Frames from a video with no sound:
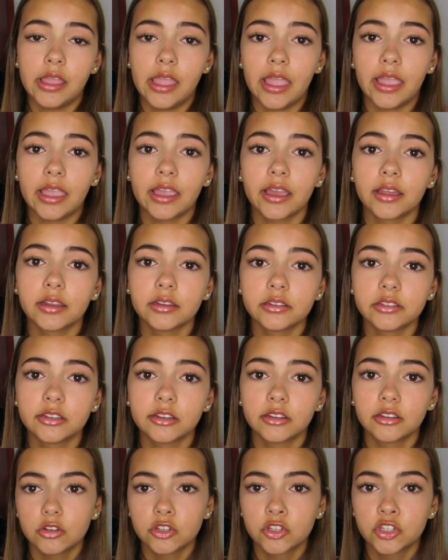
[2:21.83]

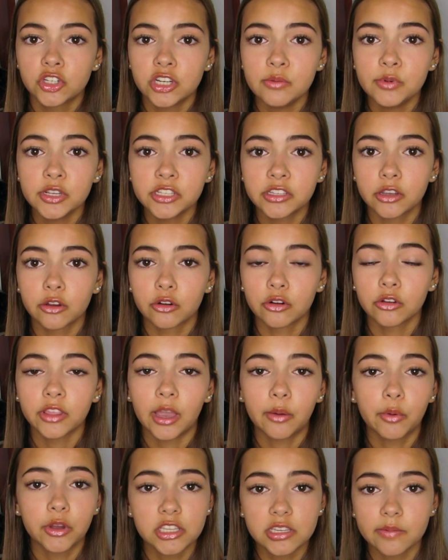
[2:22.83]
and she was a girl
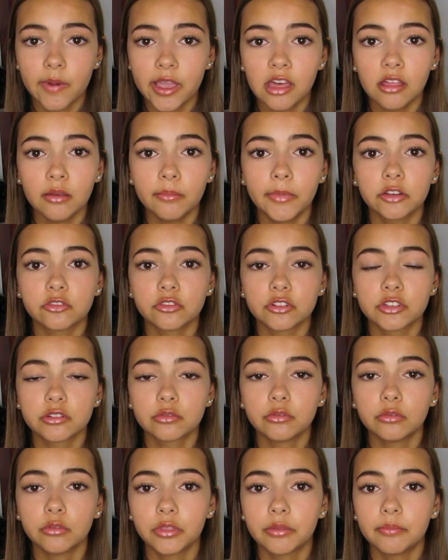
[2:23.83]
that went to my elementary
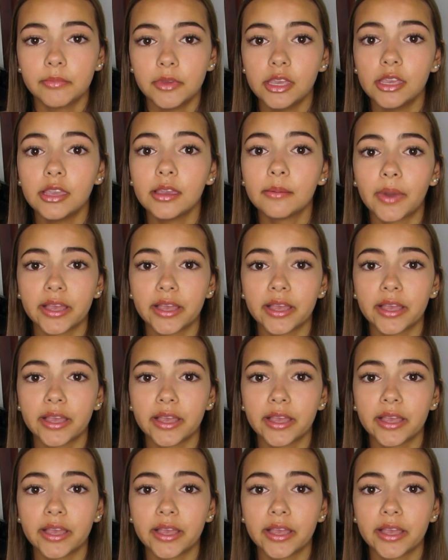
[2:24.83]
school with me.